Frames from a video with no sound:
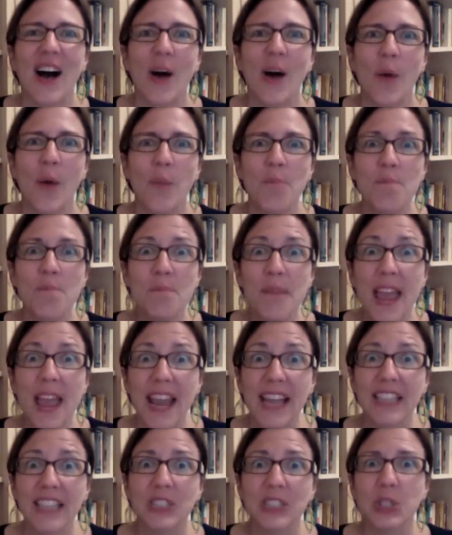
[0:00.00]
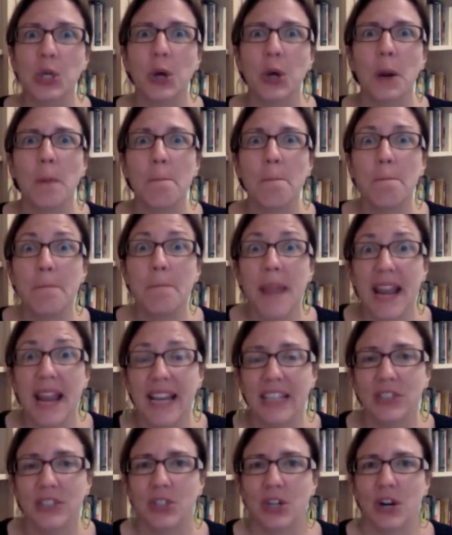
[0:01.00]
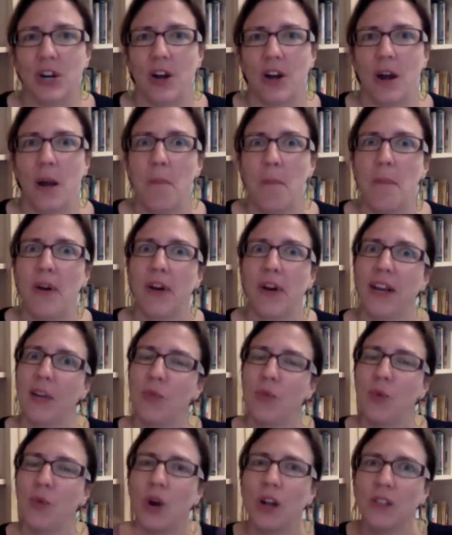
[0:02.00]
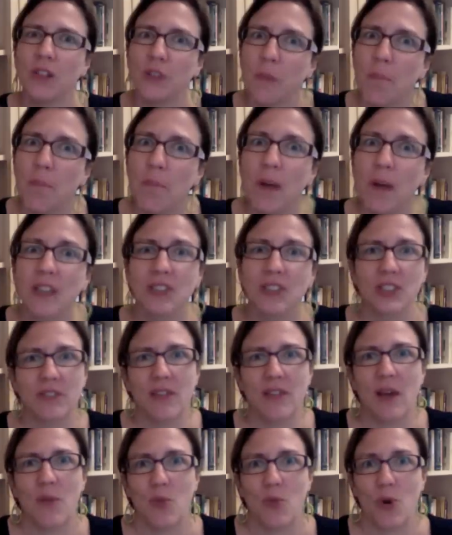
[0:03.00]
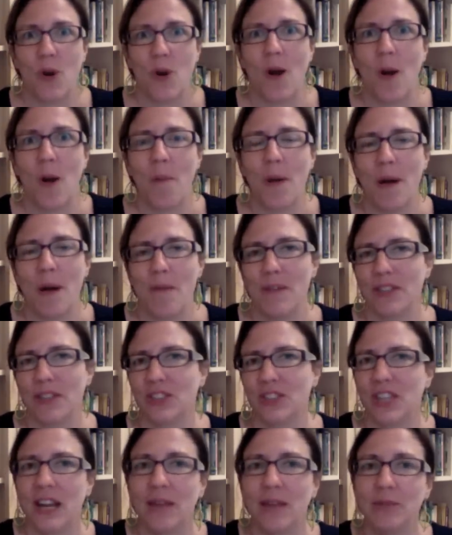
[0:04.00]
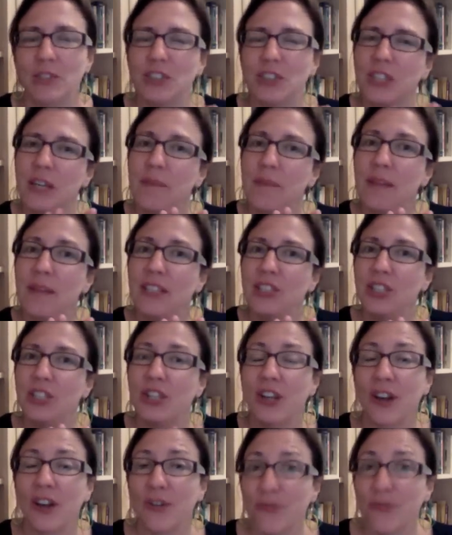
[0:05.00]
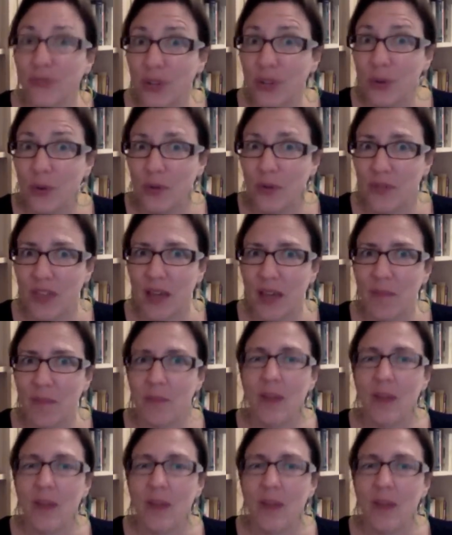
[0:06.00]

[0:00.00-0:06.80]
major American works, a bunch of them were all published. And I'm just going to mention a few of them.